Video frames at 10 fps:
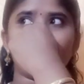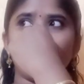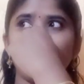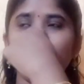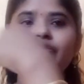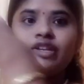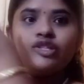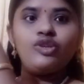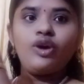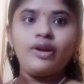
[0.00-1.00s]
see,
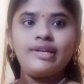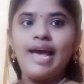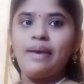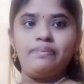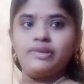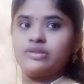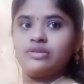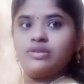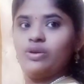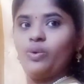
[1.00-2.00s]
once your tap is
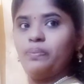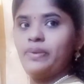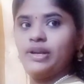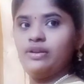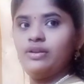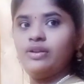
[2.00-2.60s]
open,